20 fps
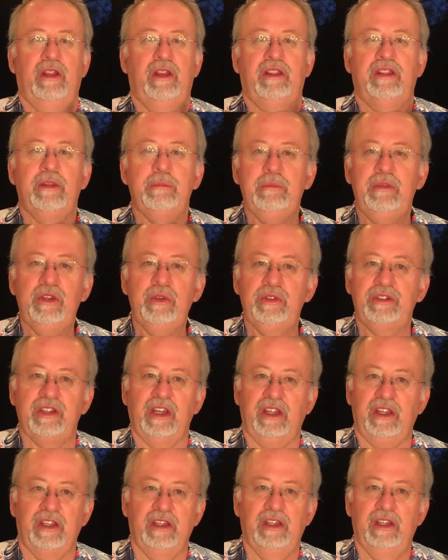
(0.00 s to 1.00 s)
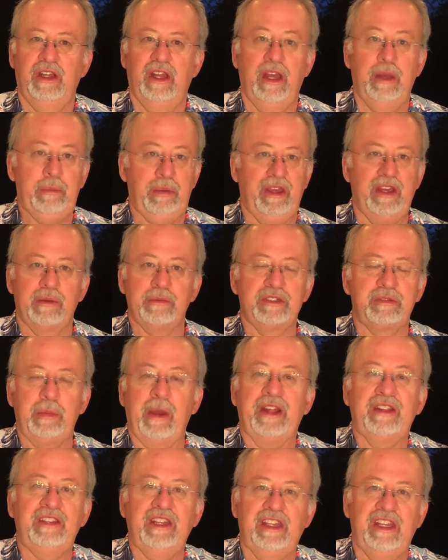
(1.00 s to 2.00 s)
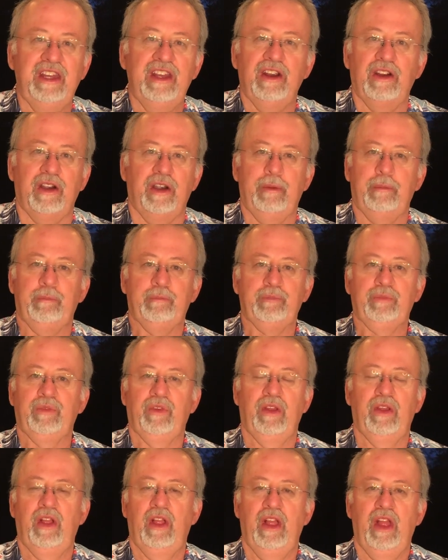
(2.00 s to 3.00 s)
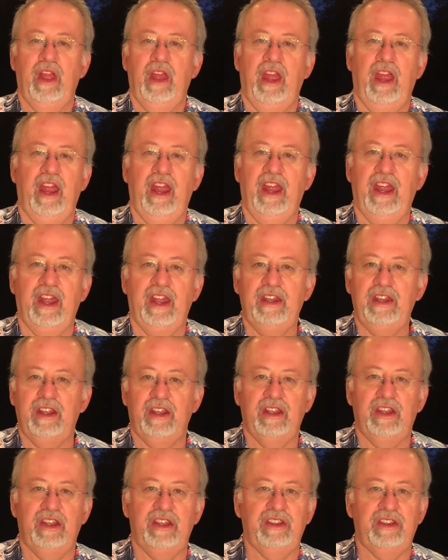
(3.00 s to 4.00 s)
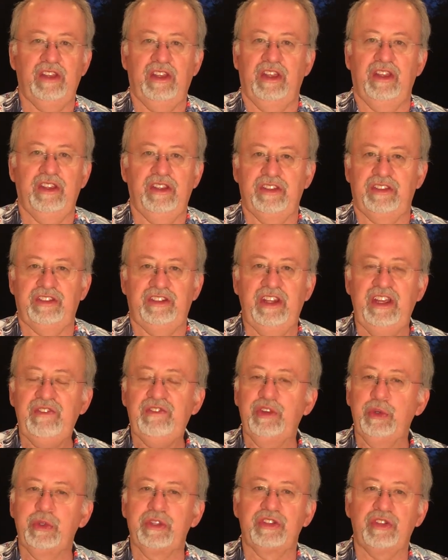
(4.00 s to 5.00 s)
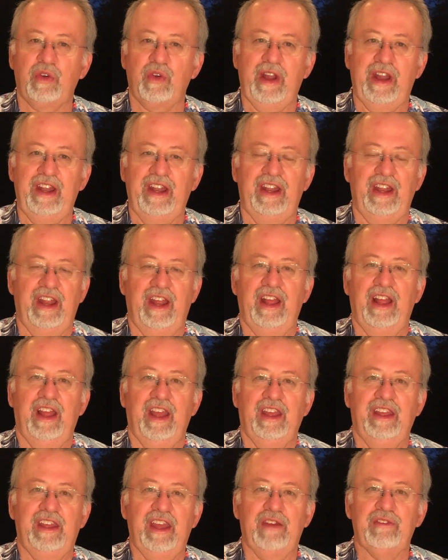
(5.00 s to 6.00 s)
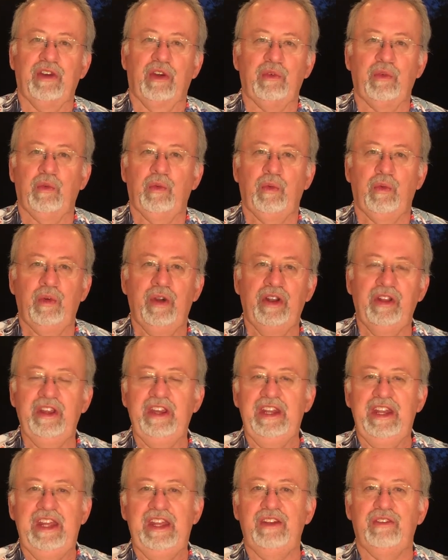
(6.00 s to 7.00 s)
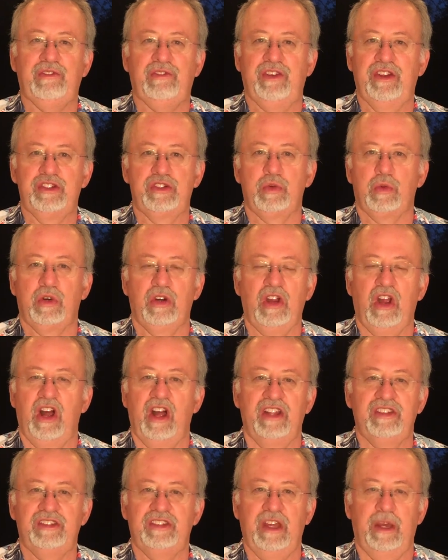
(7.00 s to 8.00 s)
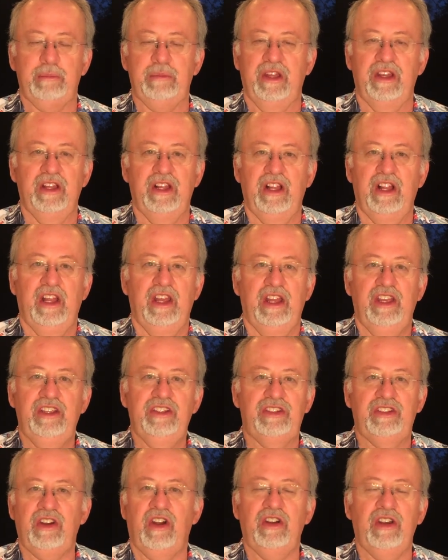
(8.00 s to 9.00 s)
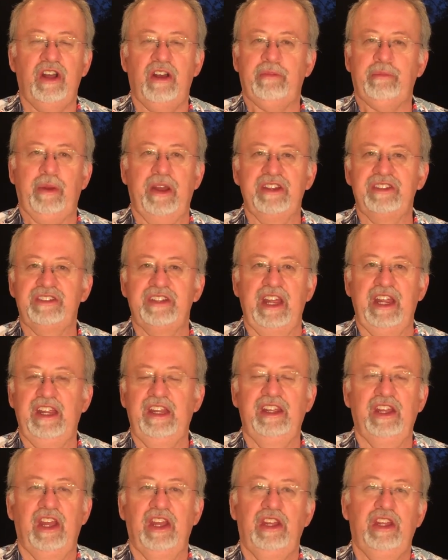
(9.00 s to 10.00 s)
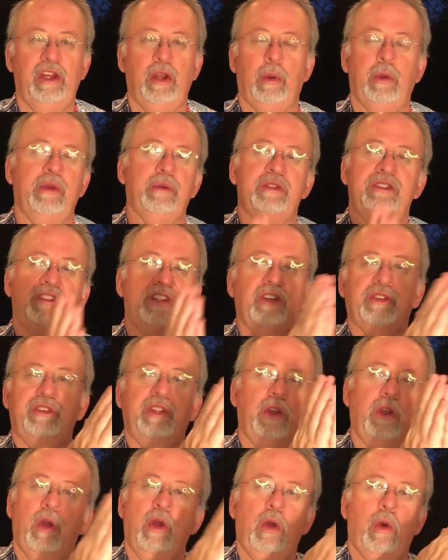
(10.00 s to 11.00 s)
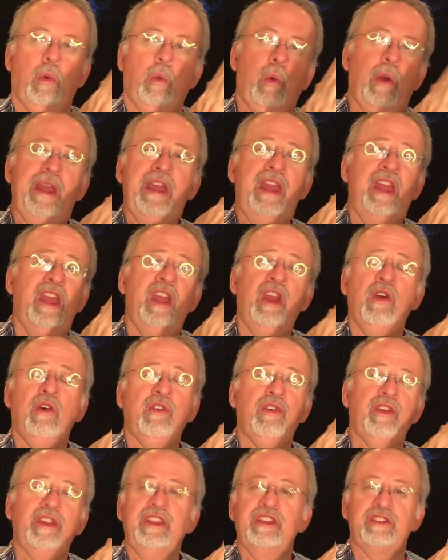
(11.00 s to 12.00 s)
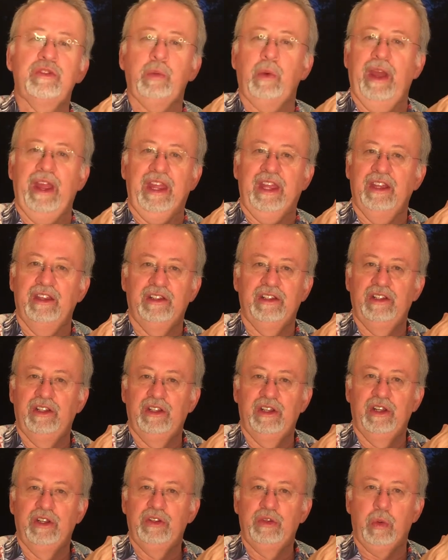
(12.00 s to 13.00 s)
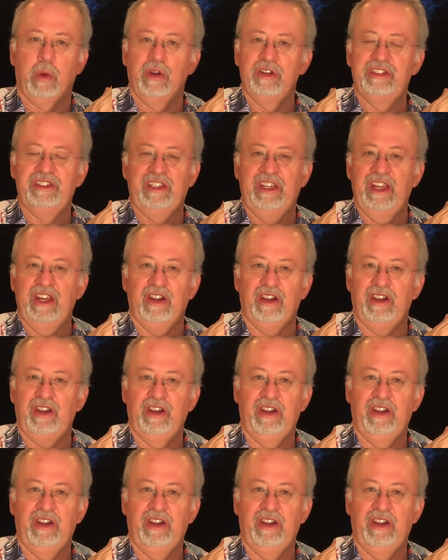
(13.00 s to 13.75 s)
the music. It becomes about the gear. And Steve, to his credit, gave a really neat visual concept. He started off by saying, he was tilted way over this way towards gear.